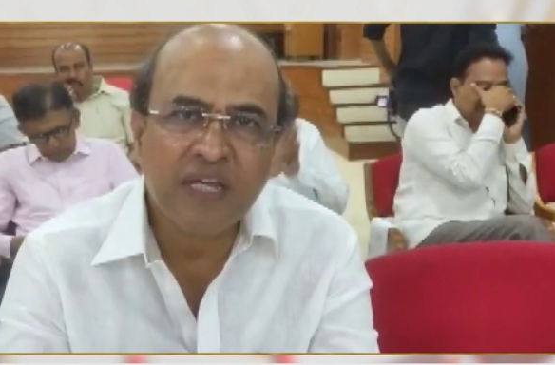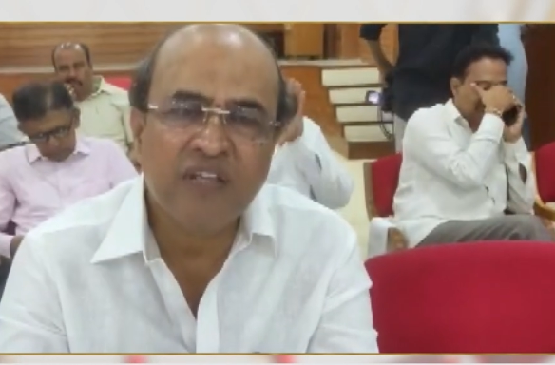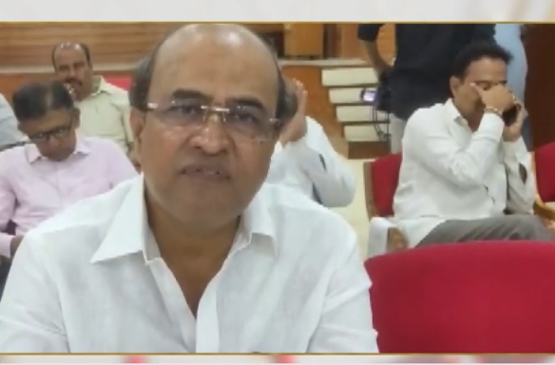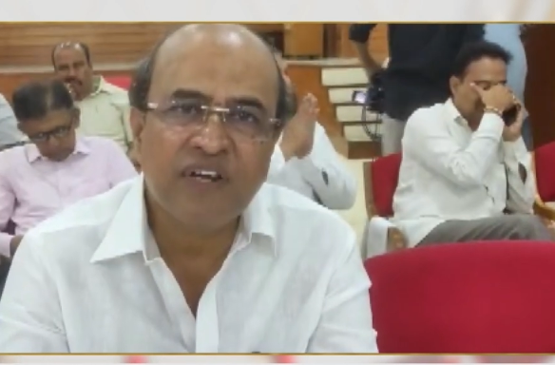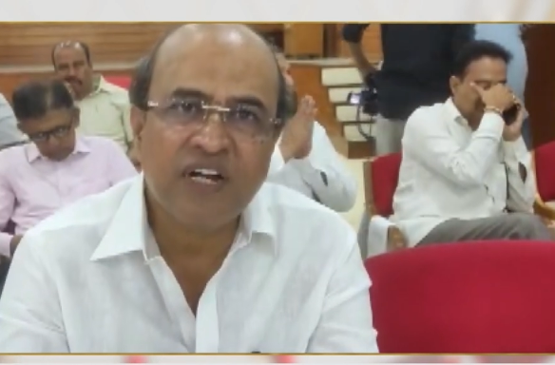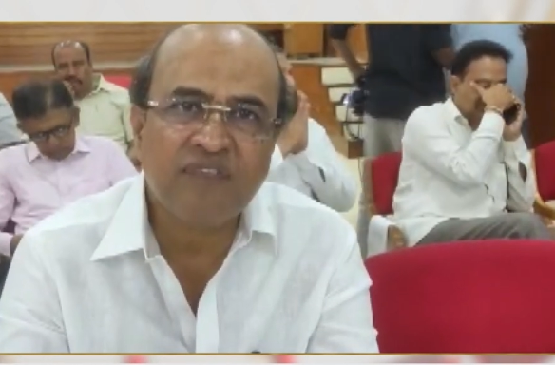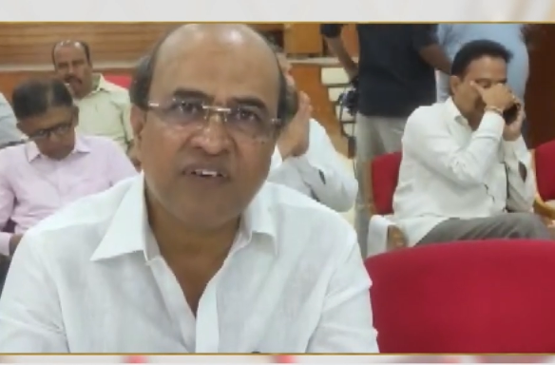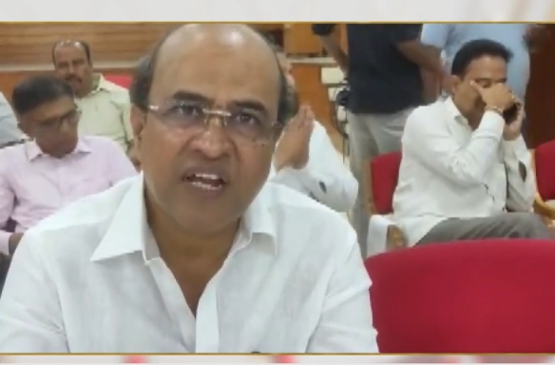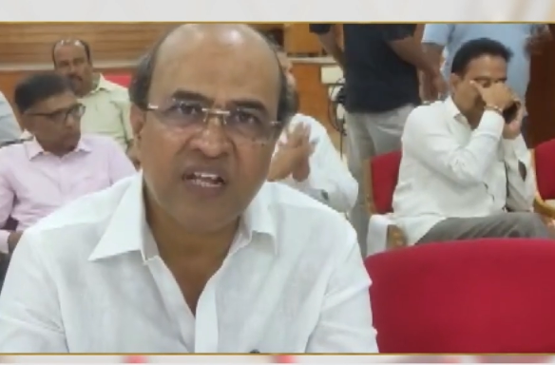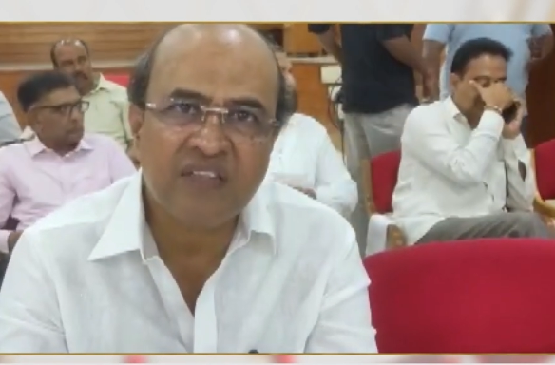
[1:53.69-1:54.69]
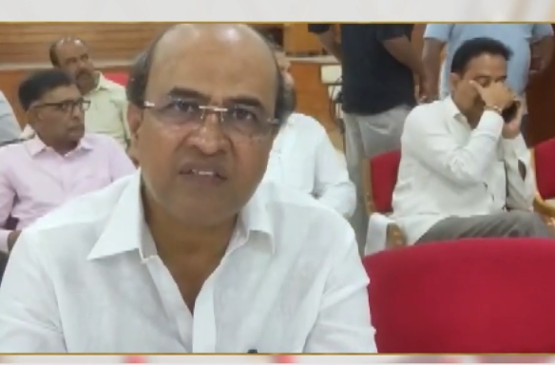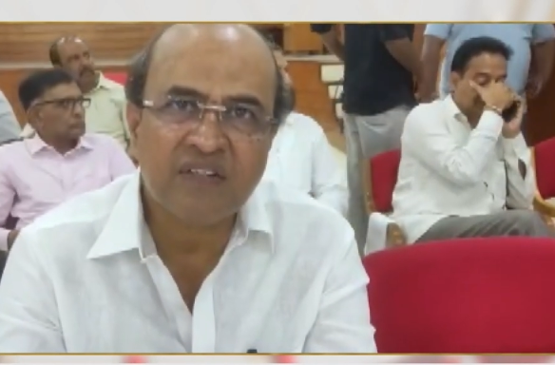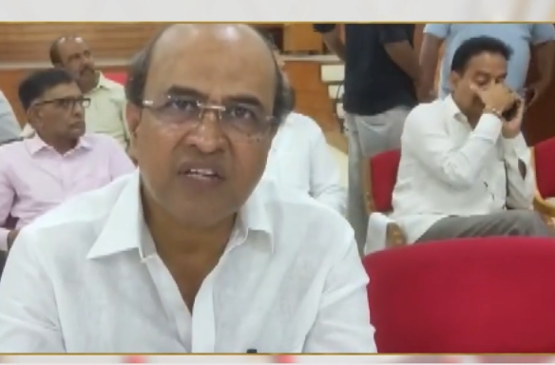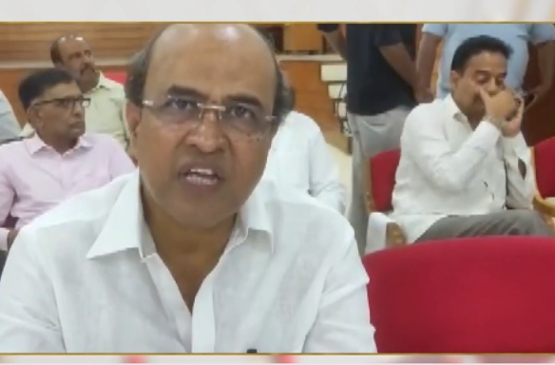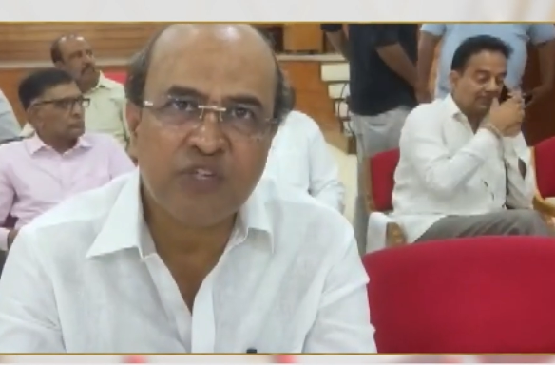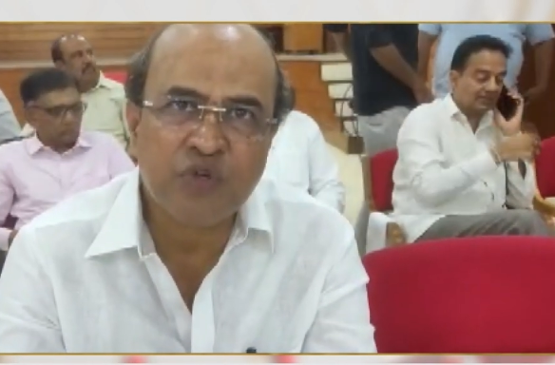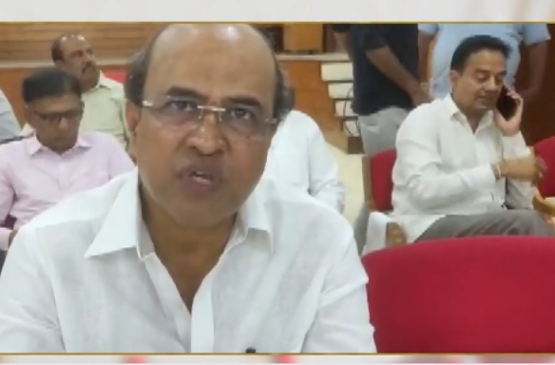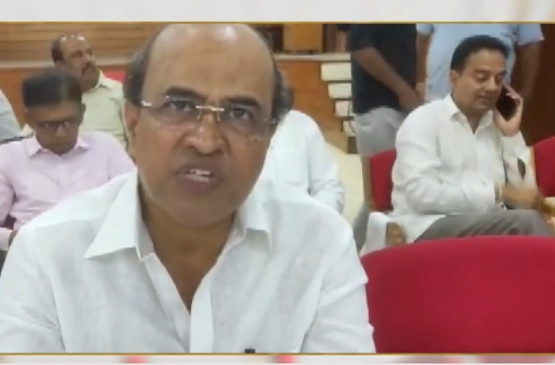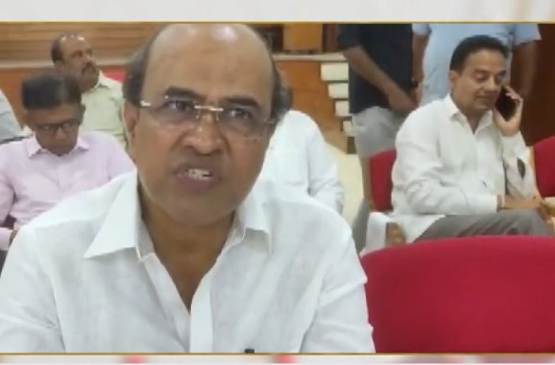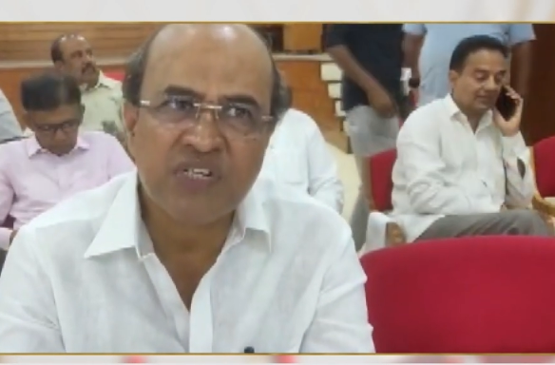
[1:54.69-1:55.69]
Speaker 1: in the field of health,
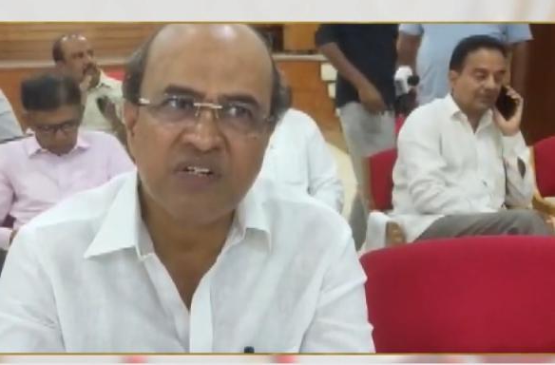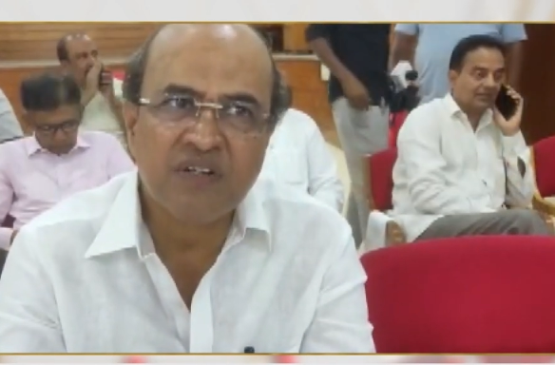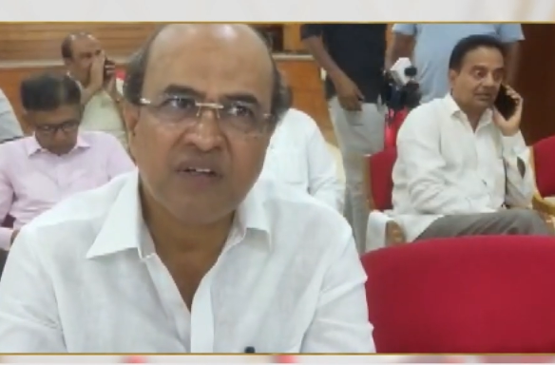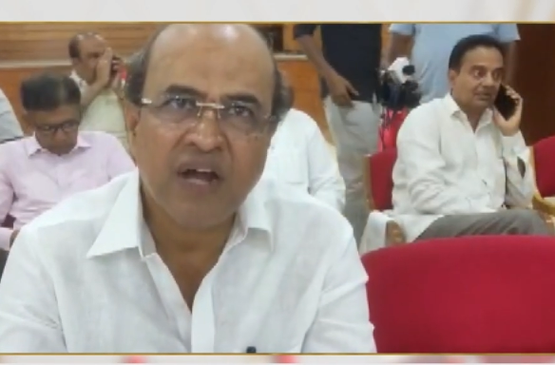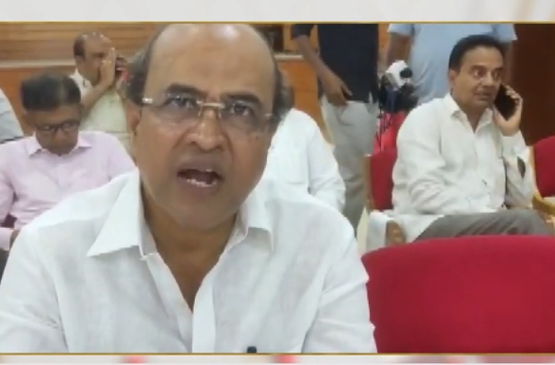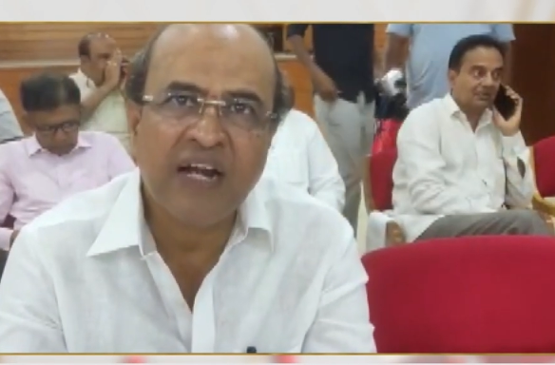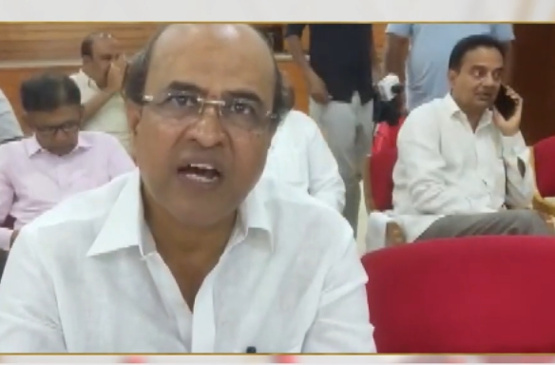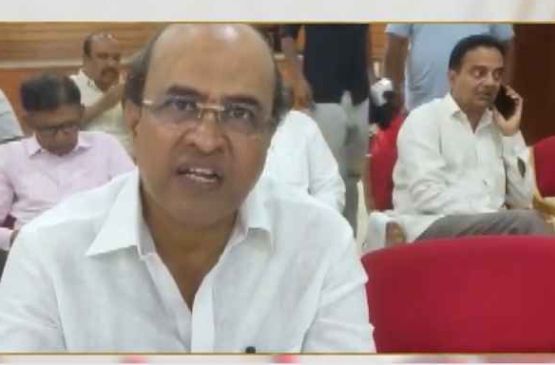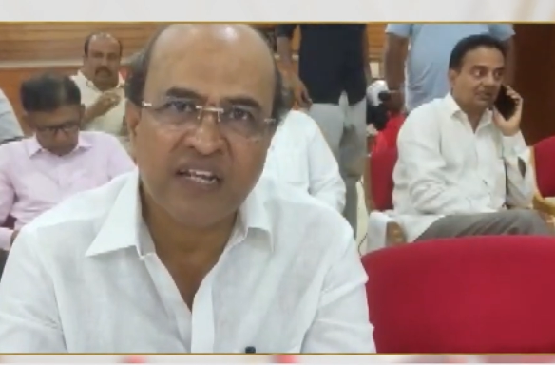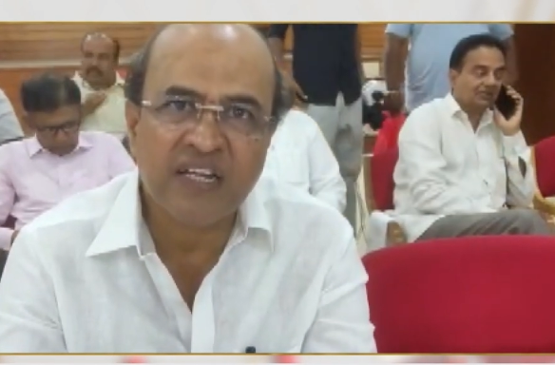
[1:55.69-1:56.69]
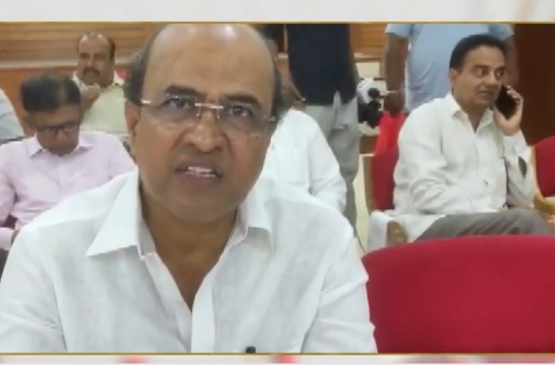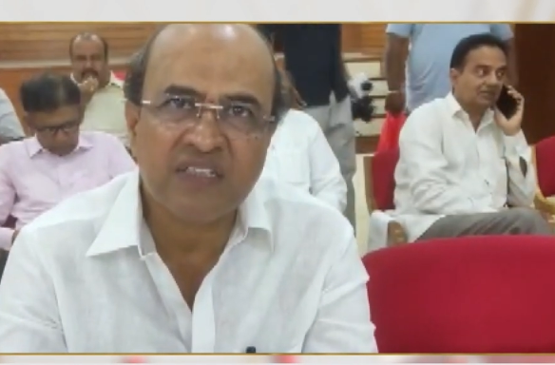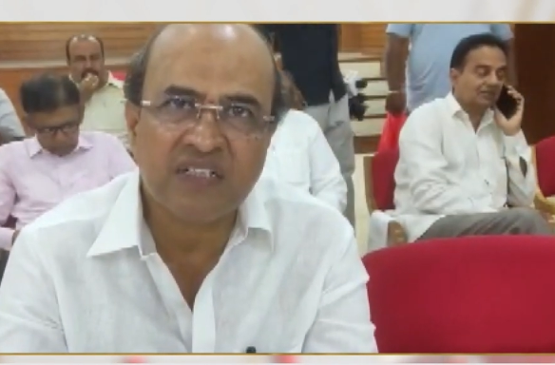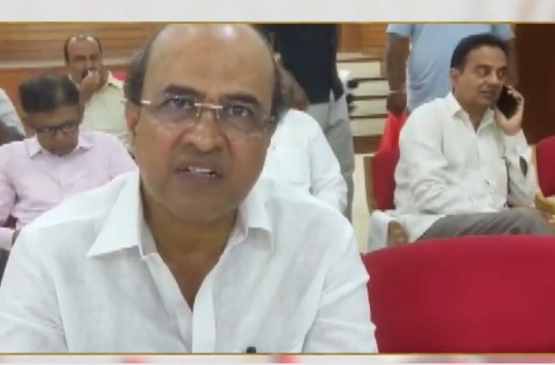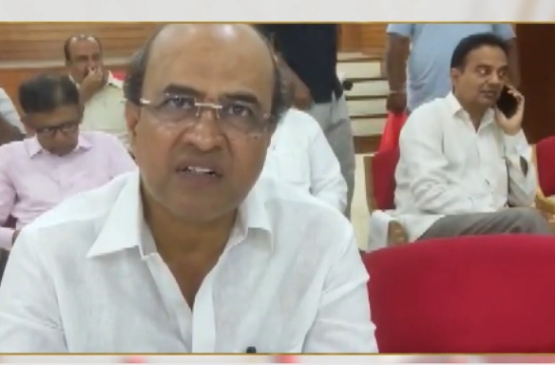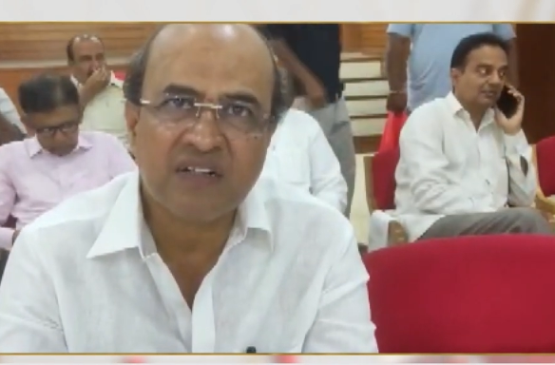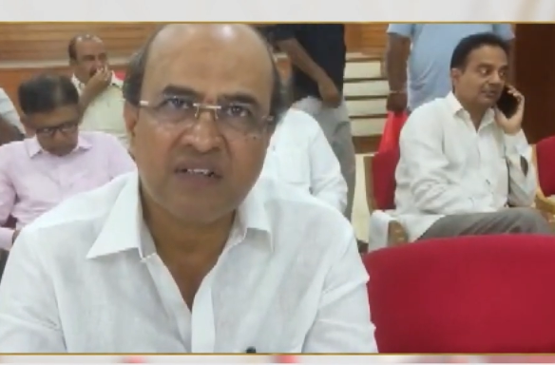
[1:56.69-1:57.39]
education and agriculture.